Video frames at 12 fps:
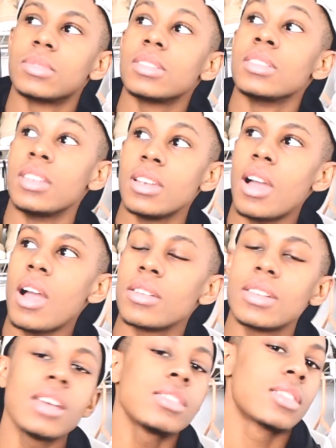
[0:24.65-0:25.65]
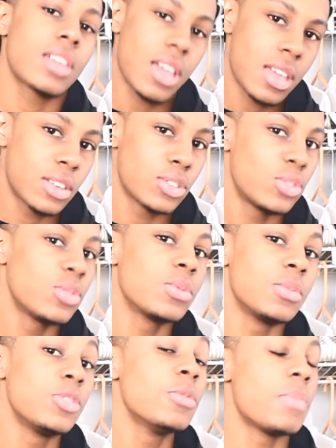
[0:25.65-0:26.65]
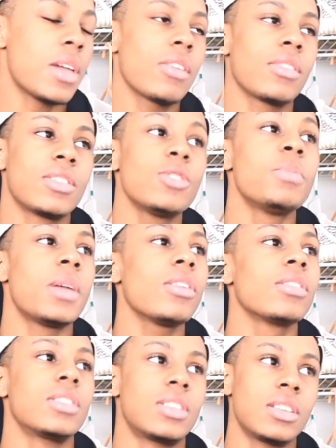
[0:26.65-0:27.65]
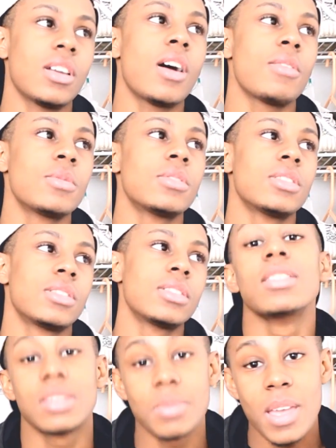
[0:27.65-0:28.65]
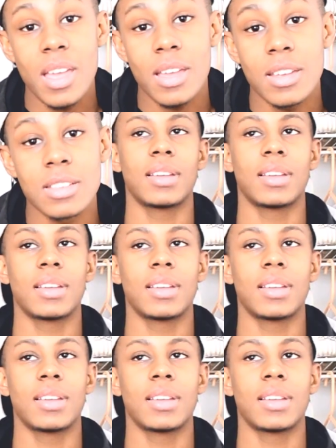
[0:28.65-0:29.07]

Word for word: Diop, that's the kind that you you marry. You marry Diop. Smash.